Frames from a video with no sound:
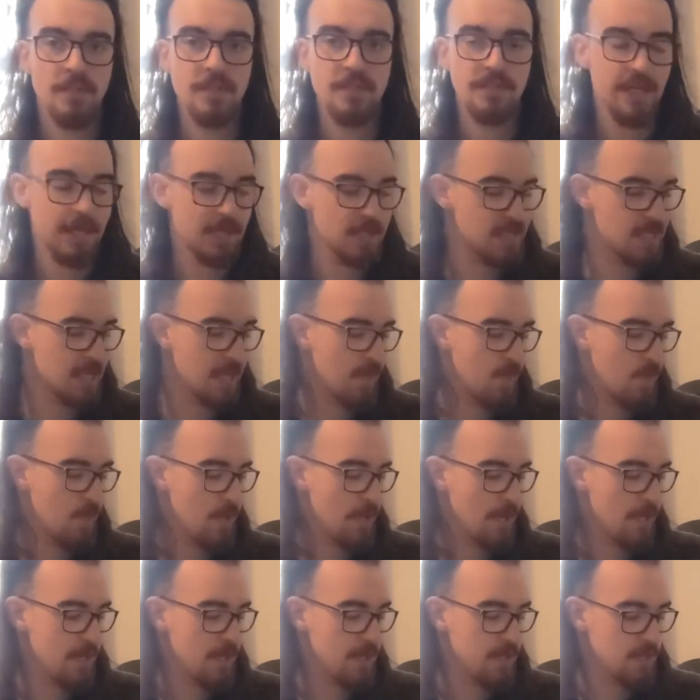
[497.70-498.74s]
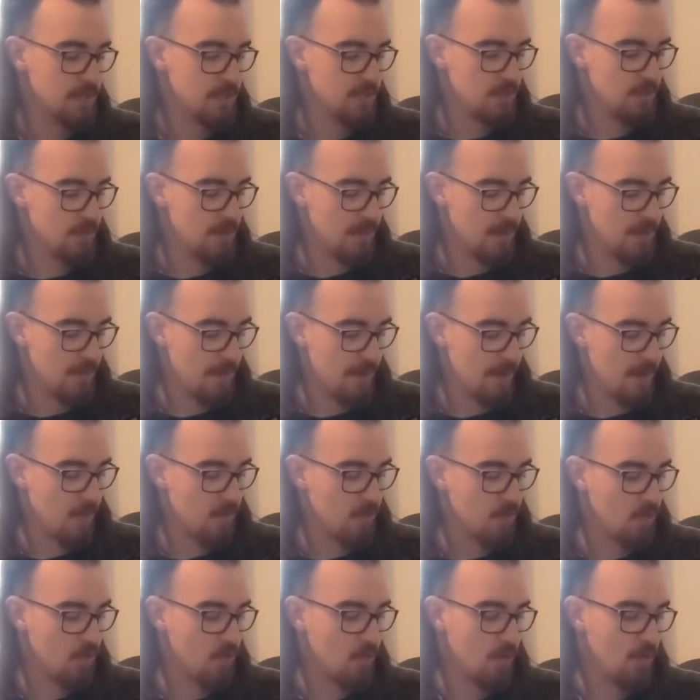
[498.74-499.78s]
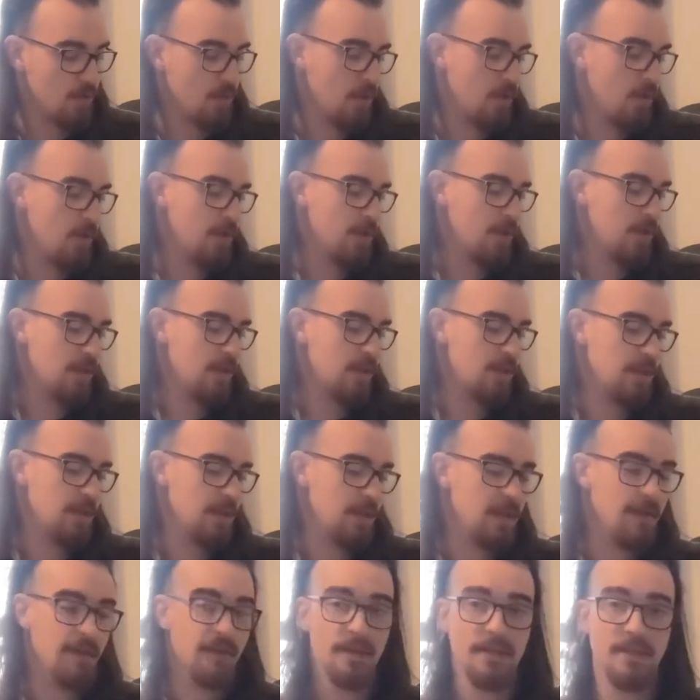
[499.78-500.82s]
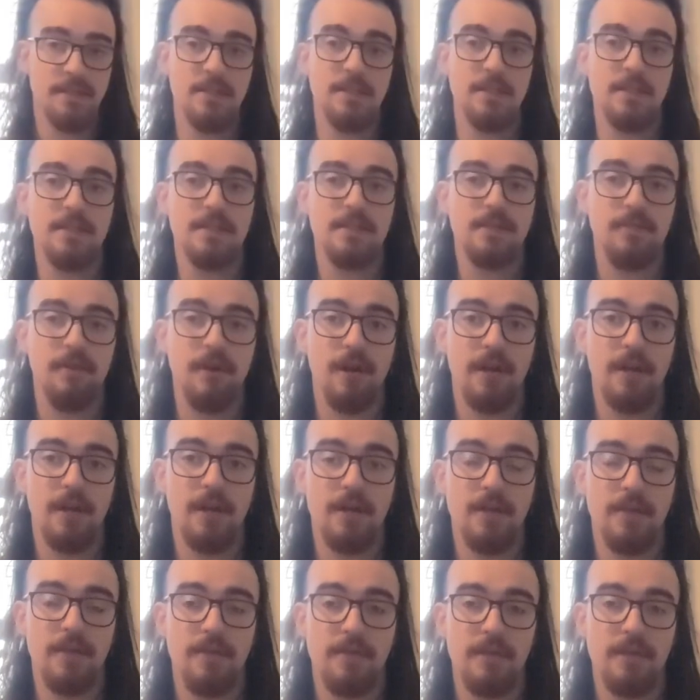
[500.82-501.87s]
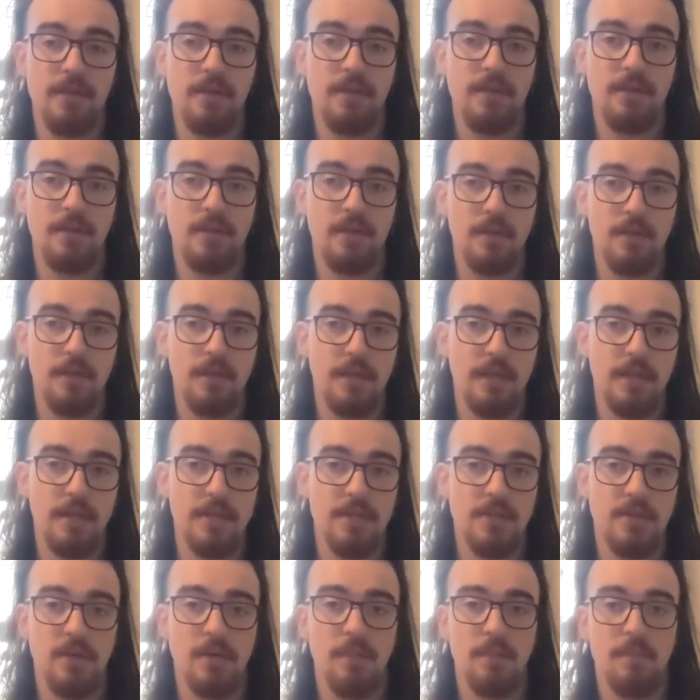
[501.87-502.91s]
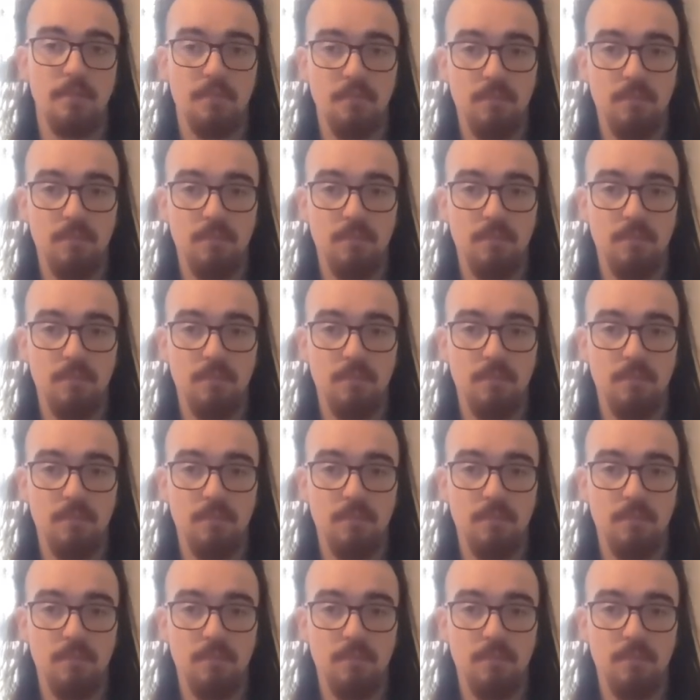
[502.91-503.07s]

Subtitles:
Second time around you make a power chord on the 6th fret of the E string.